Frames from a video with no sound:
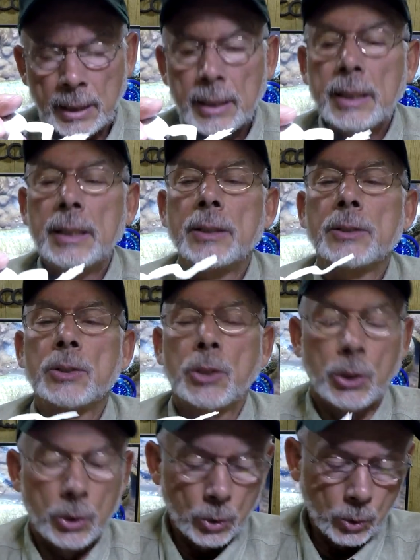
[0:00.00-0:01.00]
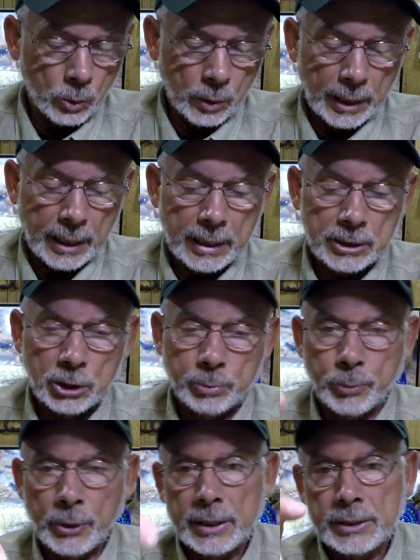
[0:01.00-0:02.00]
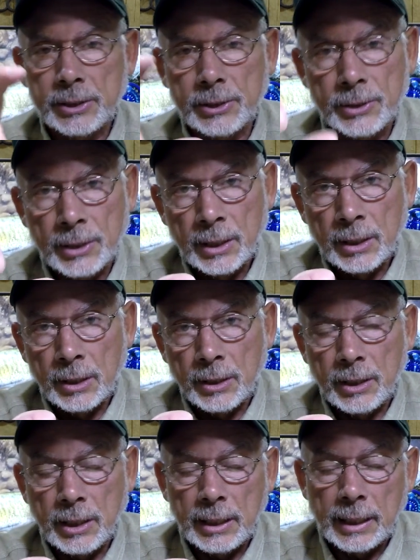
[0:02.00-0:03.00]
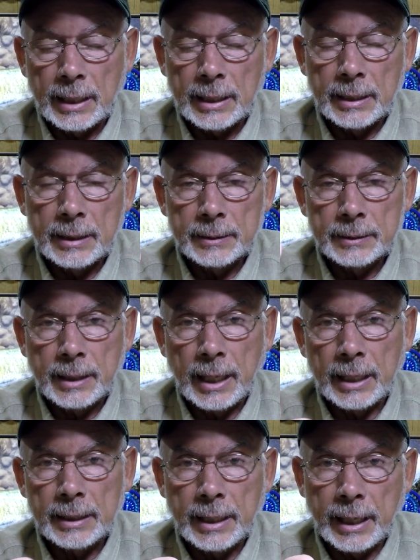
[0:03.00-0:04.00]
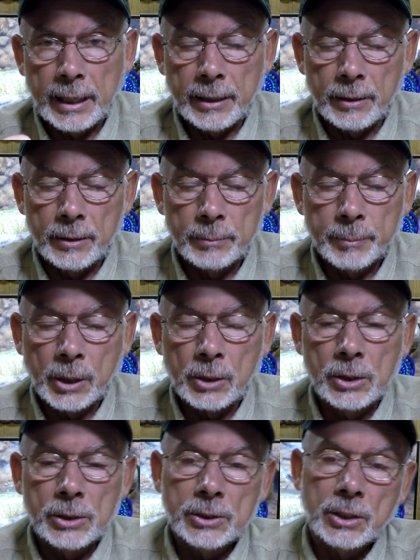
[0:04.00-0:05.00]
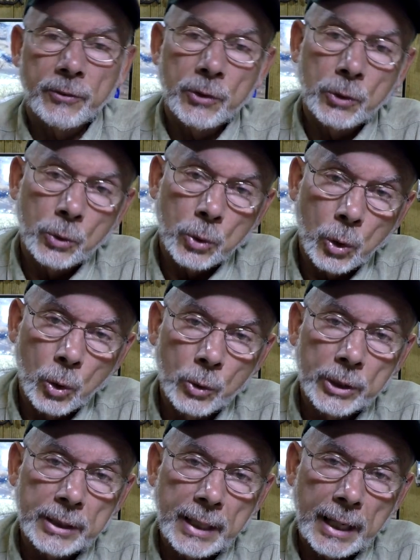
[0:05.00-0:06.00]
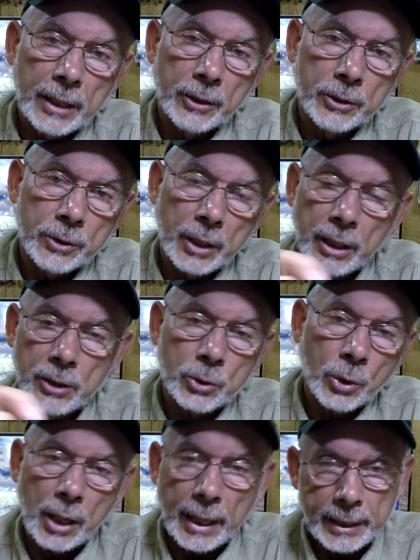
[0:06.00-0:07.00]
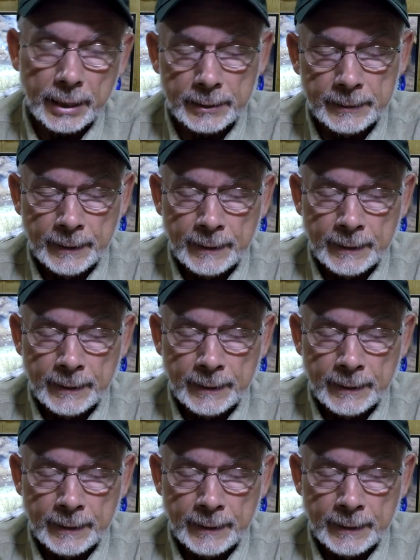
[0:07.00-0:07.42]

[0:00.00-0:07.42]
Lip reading: is to spritz the canned air, because if you hold it down and try to